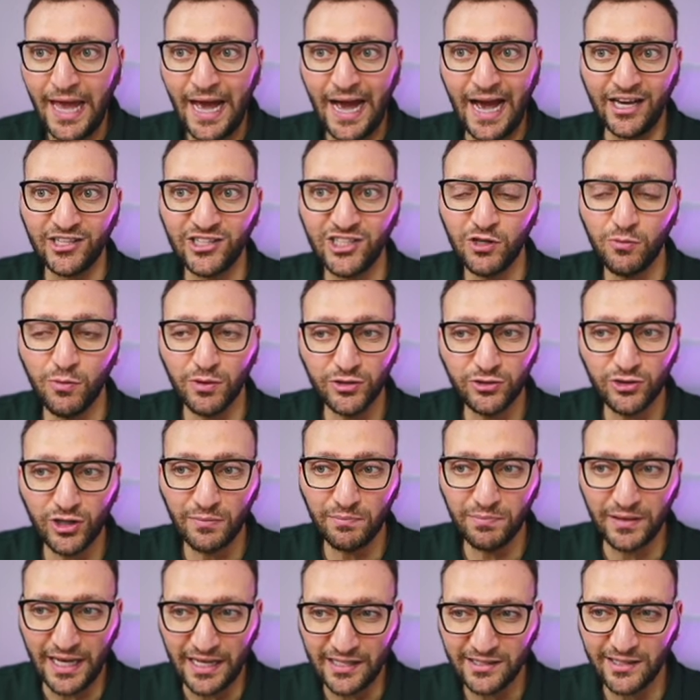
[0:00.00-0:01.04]
I actually want to
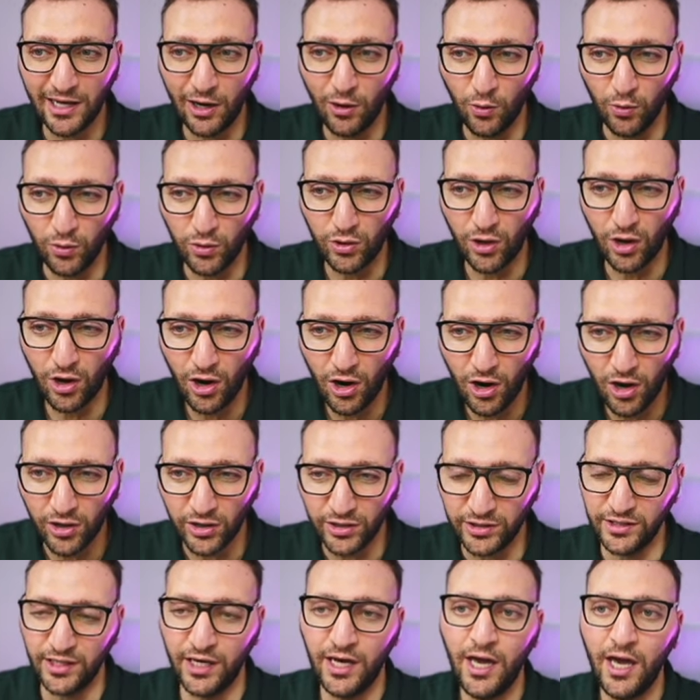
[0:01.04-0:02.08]
replace the whole
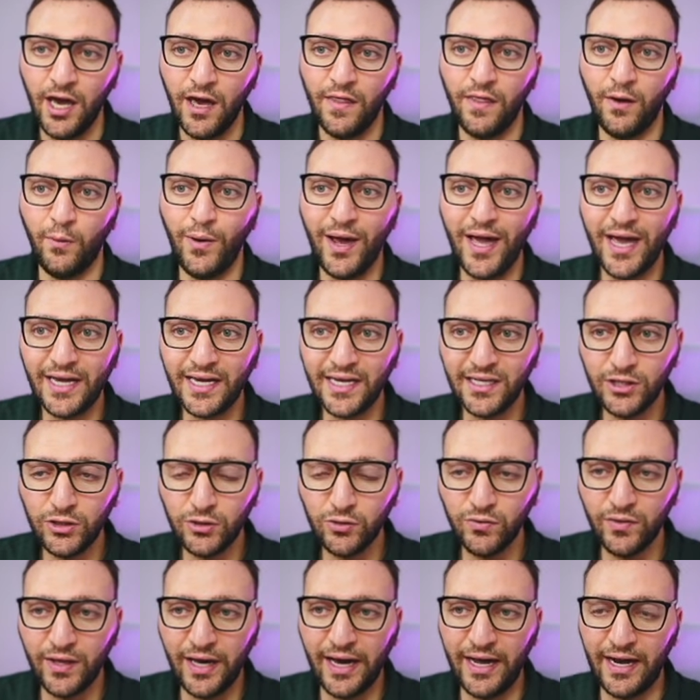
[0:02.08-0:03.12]
card. The way I can
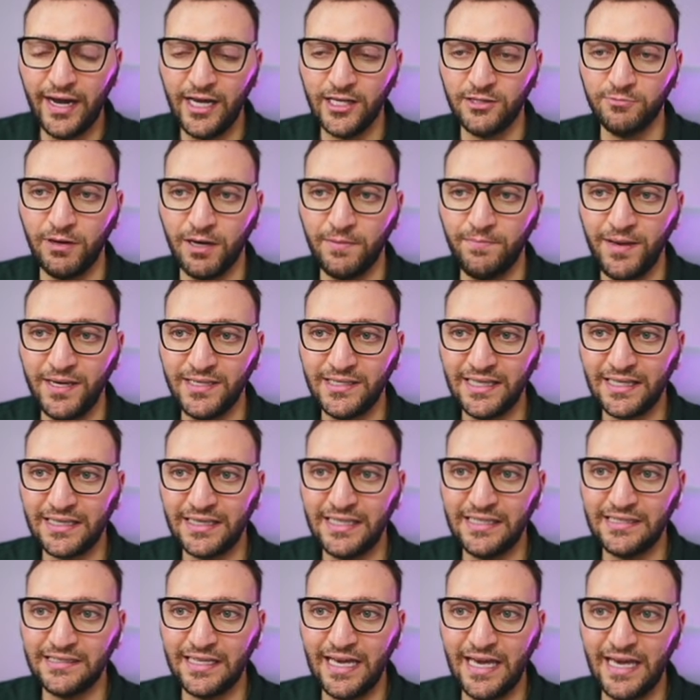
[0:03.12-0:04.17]
do that is by
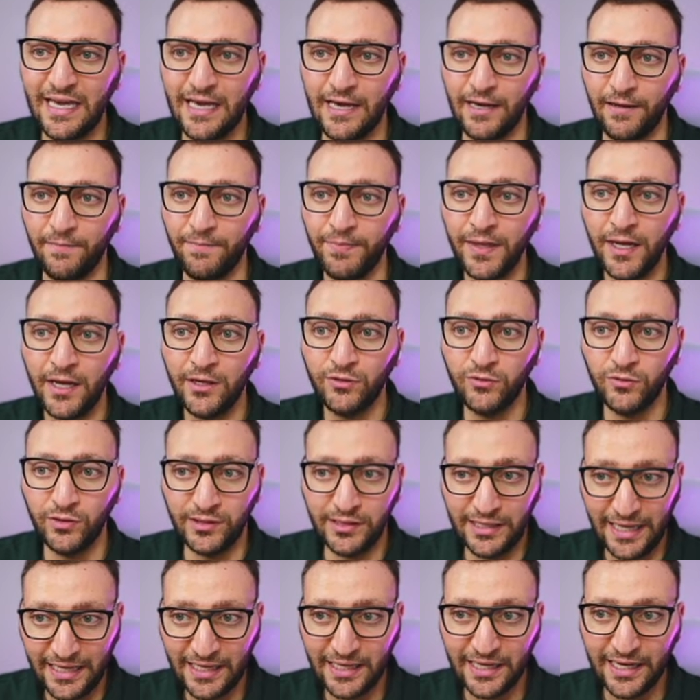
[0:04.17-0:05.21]
basically saying, to
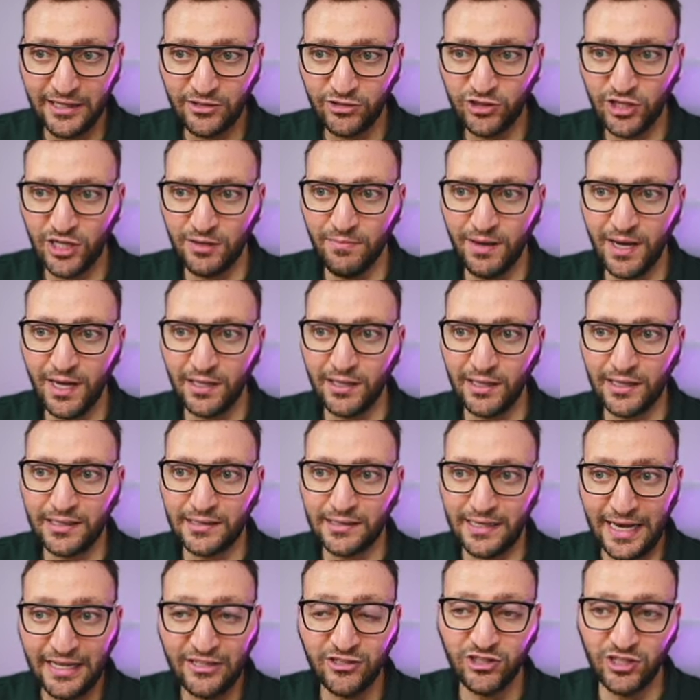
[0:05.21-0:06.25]
telling H T M L,
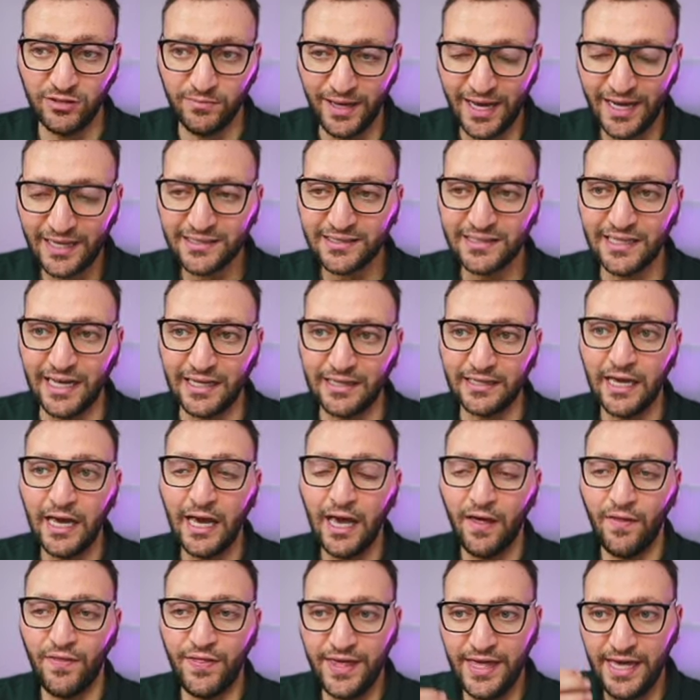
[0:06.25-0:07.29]
H T M X that
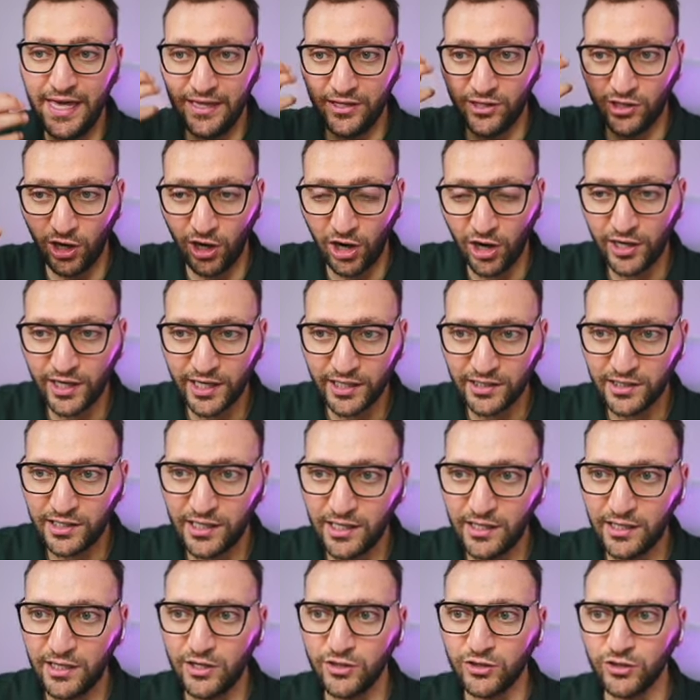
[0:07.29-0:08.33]
the target
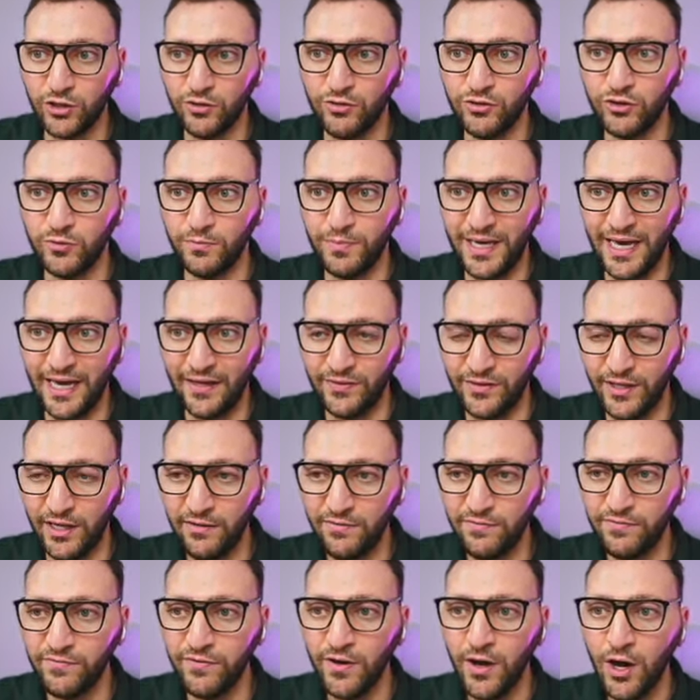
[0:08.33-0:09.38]
here is going to be a
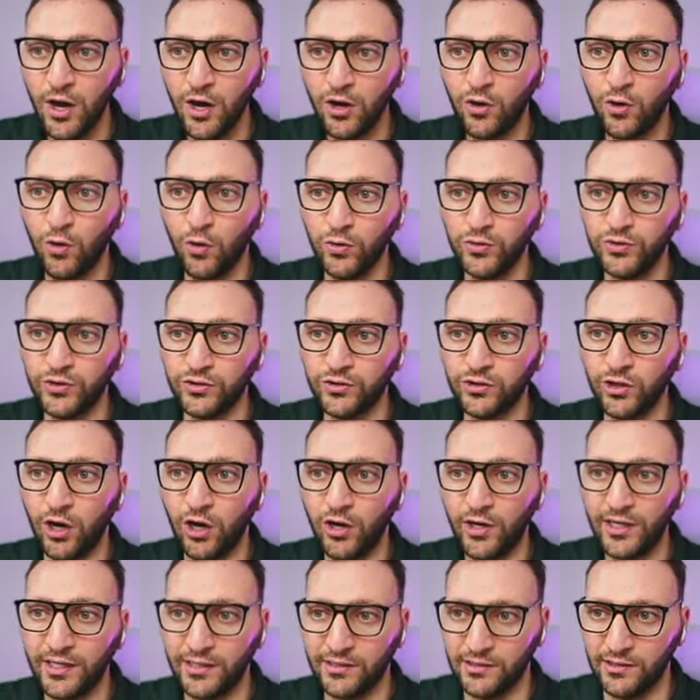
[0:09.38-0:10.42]
div called
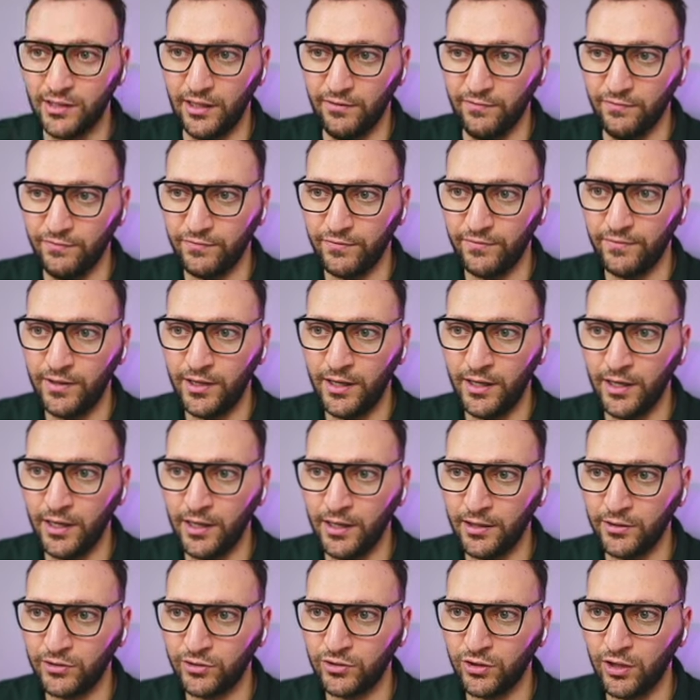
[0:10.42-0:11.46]
target div,
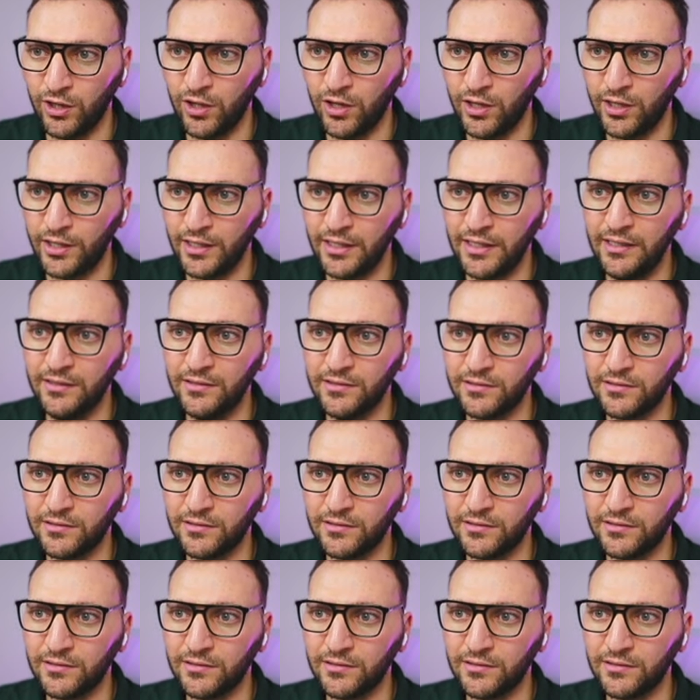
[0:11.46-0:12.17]
uh, target